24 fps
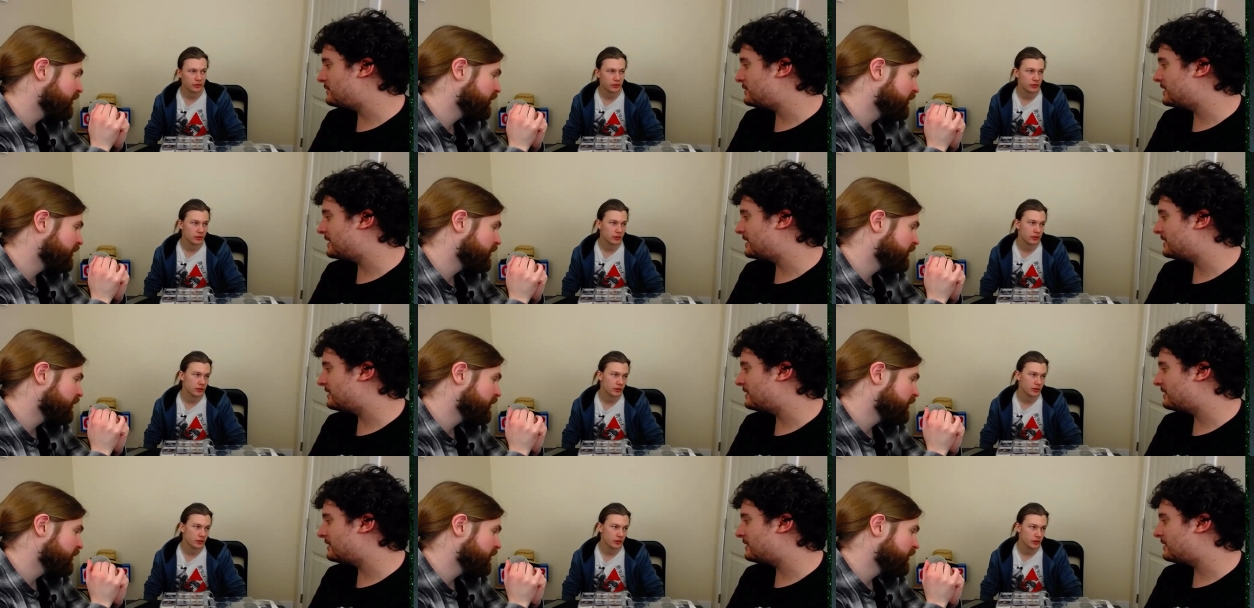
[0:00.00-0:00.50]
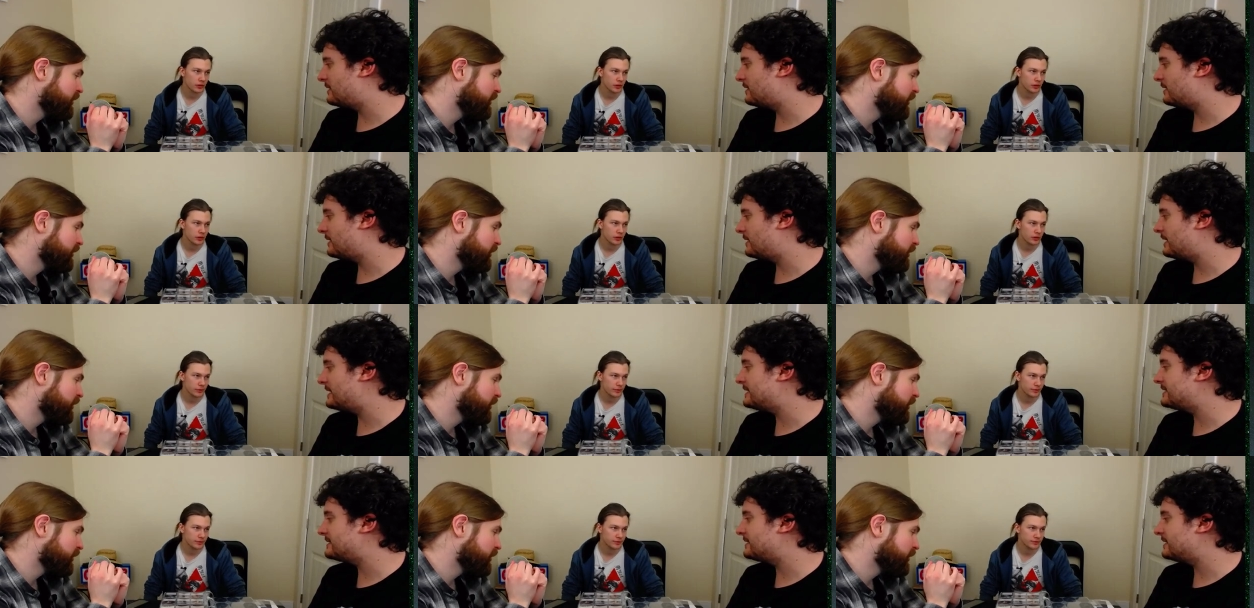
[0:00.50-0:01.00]
Speaker 1: you can
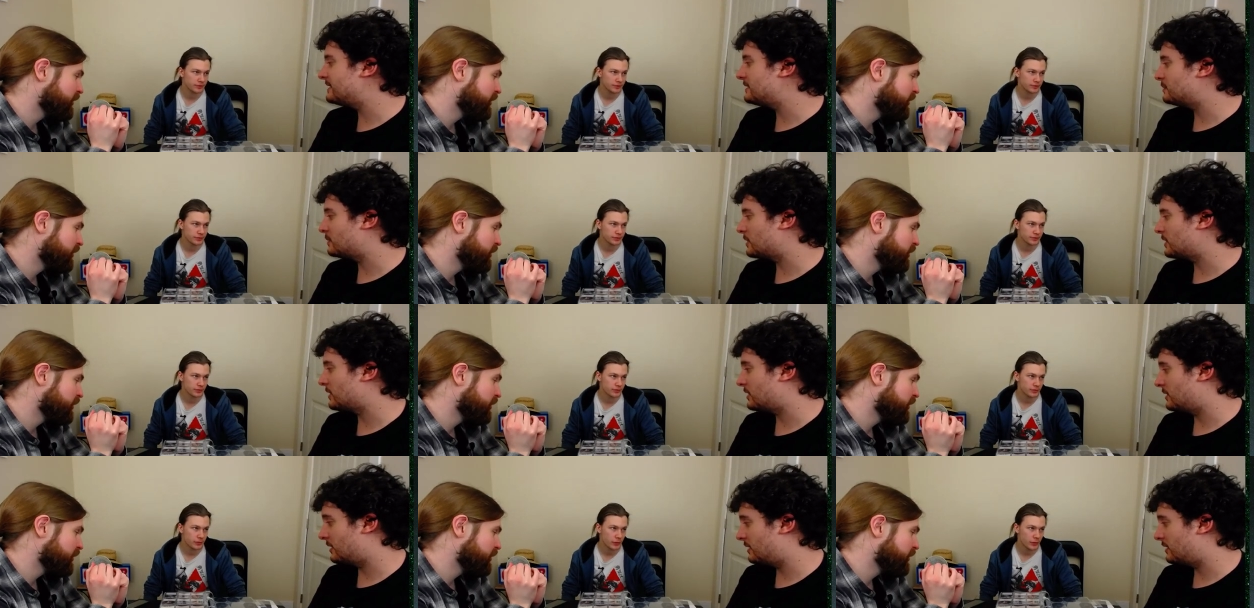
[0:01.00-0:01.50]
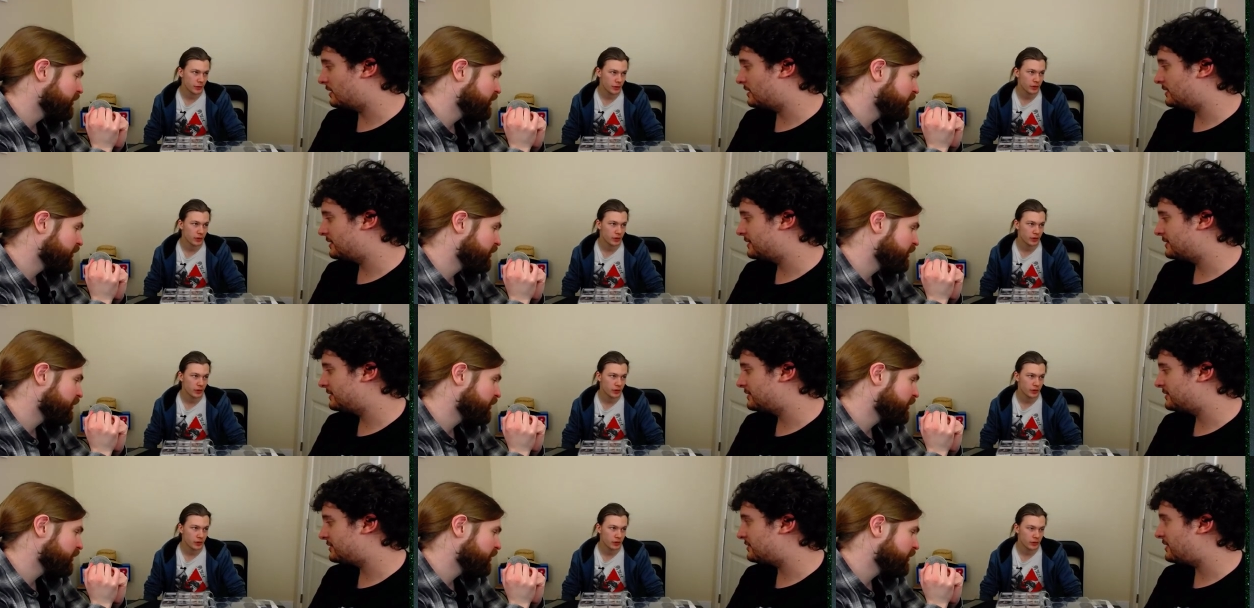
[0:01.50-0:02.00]
easily
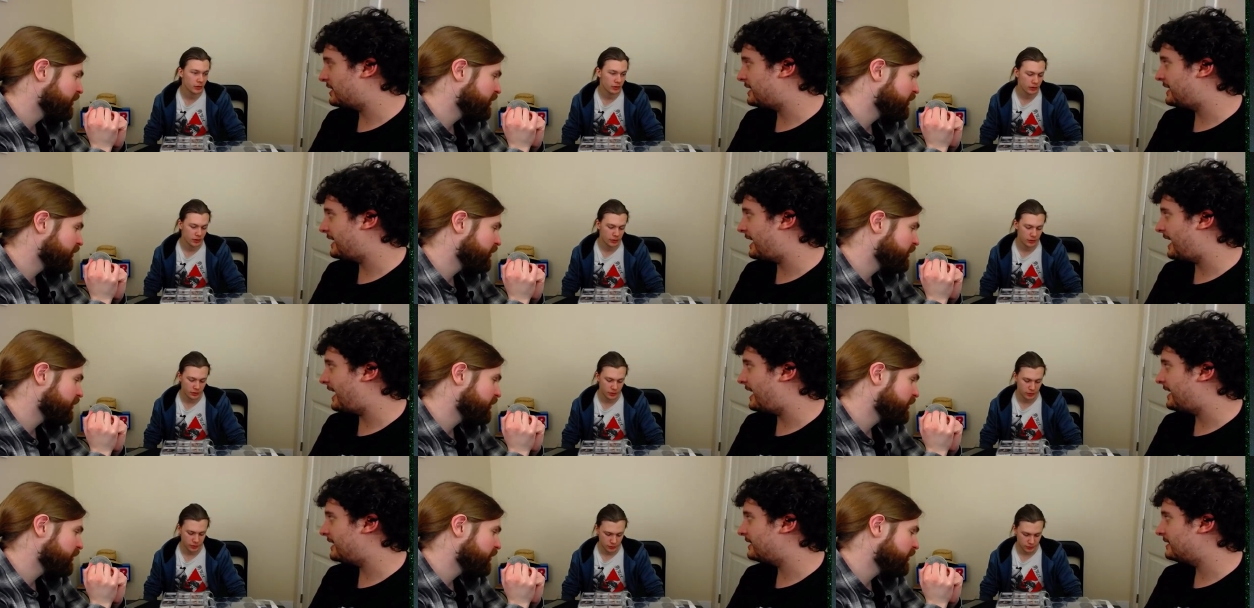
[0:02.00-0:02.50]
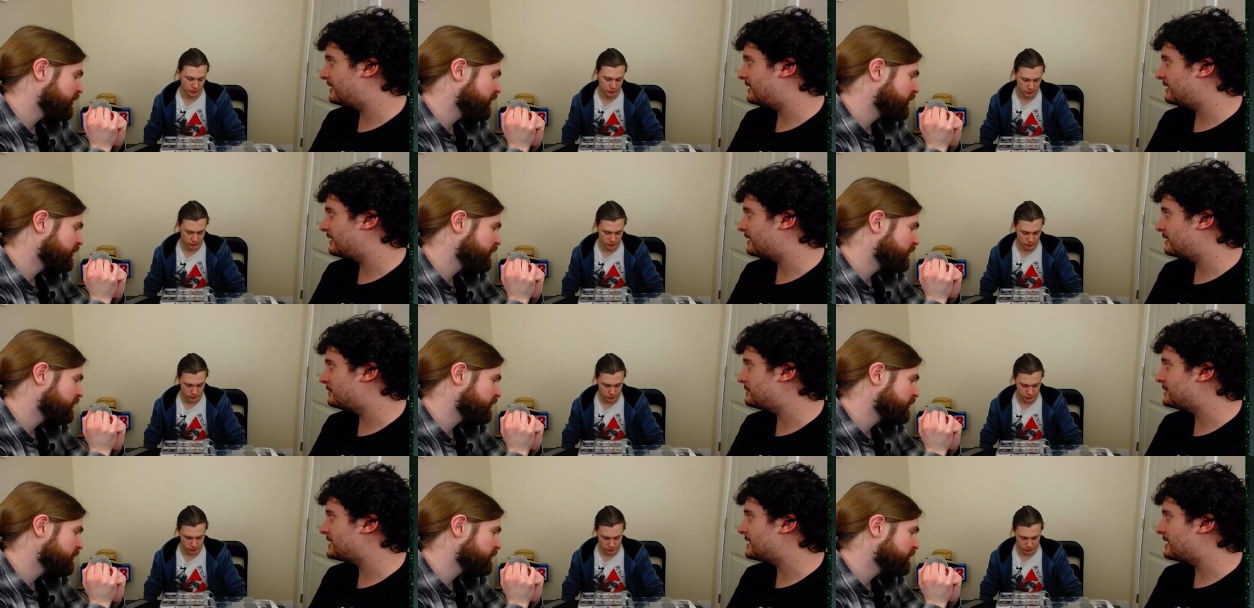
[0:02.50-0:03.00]
recur stray cat.
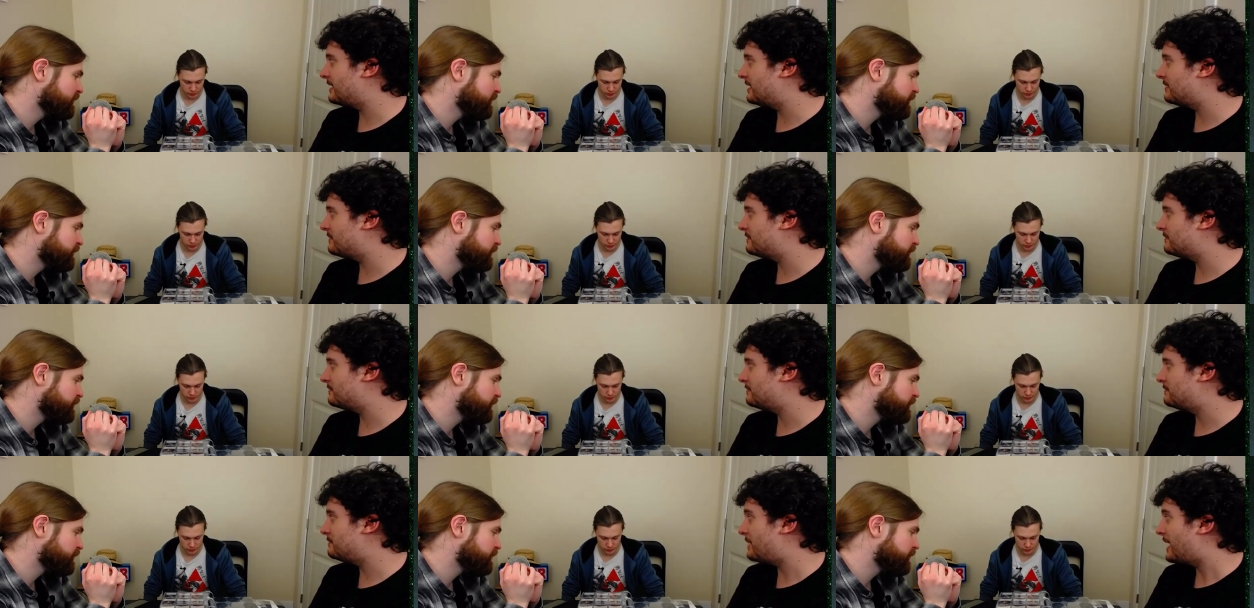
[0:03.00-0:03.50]
It'll become